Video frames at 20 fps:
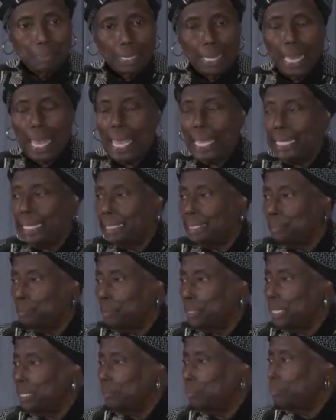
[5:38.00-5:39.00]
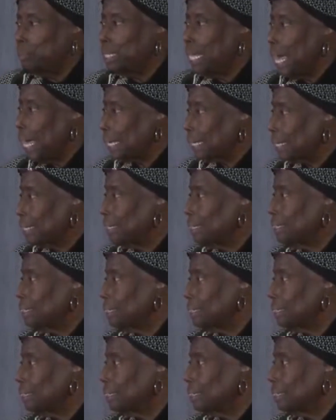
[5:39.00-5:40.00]
hated being black
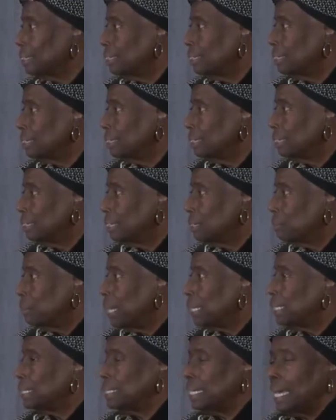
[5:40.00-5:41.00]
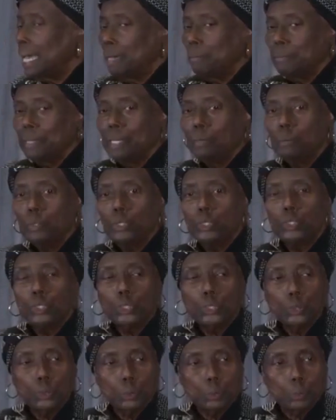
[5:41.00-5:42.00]
by the time they were
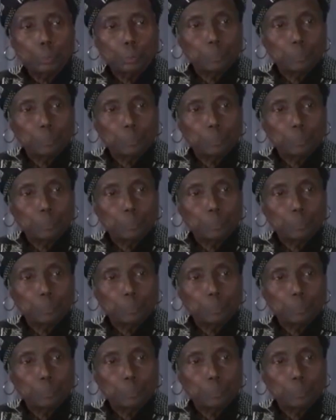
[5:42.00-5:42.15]
2.